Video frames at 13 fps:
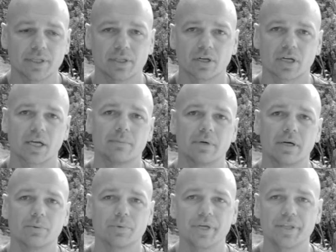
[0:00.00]
one that I come
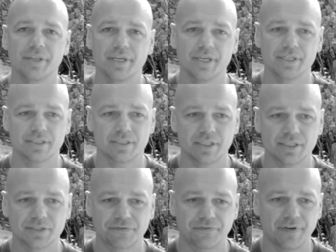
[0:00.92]
up with is,
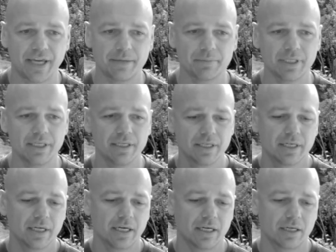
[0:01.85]
is family,
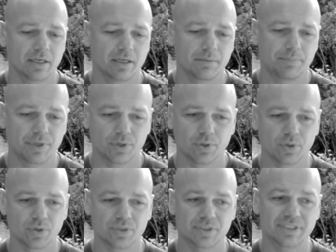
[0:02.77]
uh,
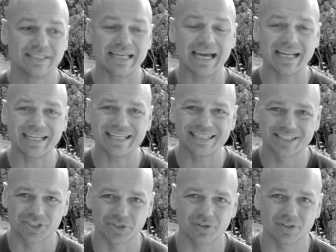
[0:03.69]
because that
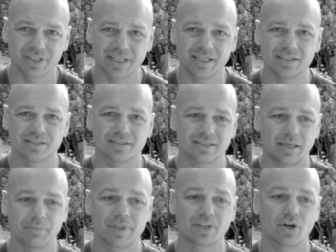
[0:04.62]
certainly is
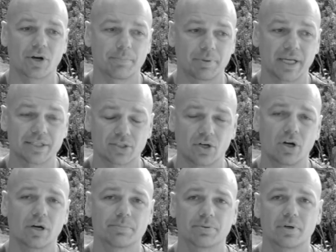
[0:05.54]
something that I place a
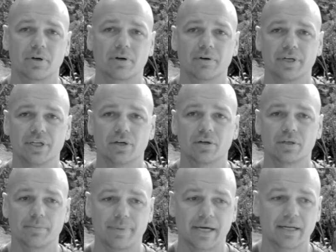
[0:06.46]
high priority
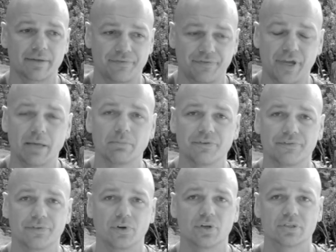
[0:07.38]
on about family
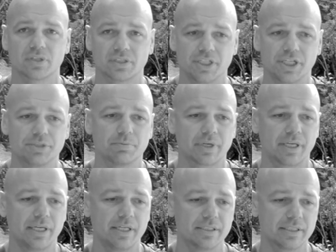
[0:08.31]
first. I teach my
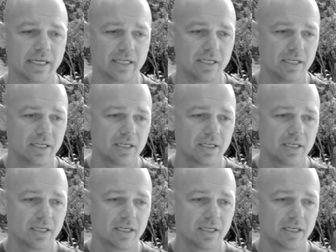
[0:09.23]
kids that,